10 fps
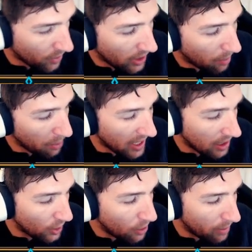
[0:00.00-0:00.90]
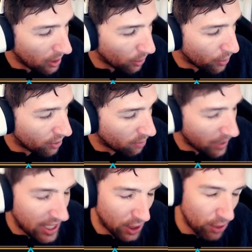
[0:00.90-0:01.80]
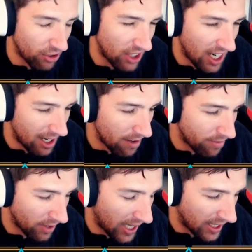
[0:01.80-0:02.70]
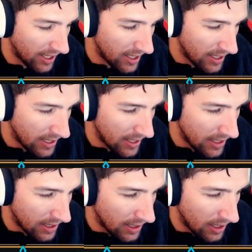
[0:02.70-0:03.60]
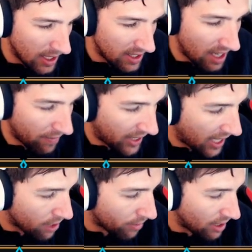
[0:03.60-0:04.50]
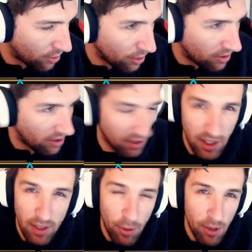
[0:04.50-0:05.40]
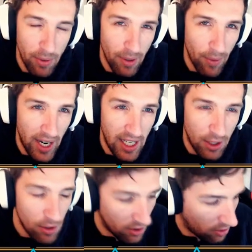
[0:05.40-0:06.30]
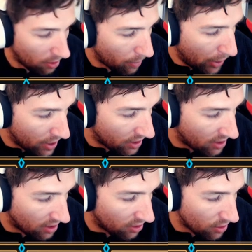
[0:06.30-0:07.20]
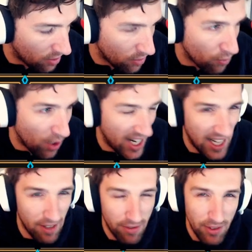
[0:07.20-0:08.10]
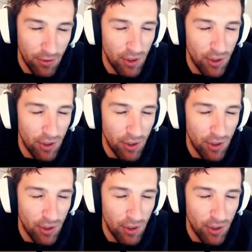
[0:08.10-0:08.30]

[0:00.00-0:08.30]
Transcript: You can play a little bit loose, but you can also kind of like navigate your resources in an appropriate way that causes your opponent to just run out of